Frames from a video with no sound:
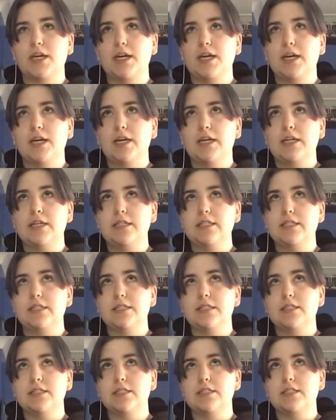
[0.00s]

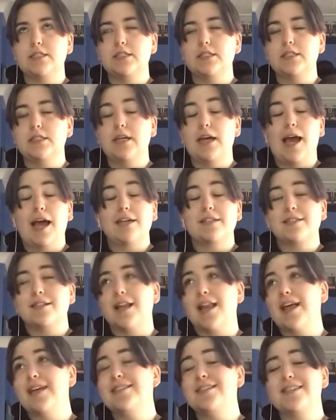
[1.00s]
And yeah, so
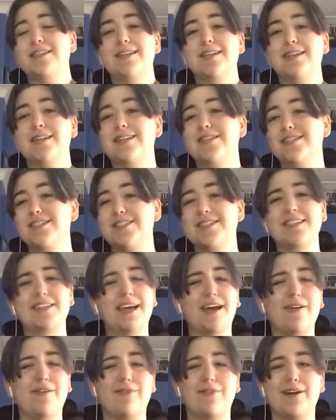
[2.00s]
let's just
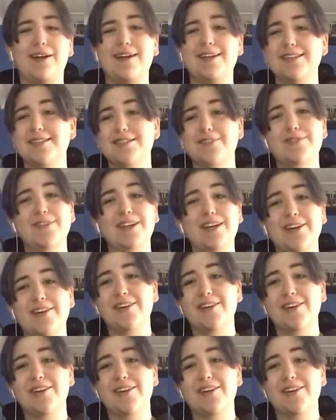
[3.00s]
get right into the video.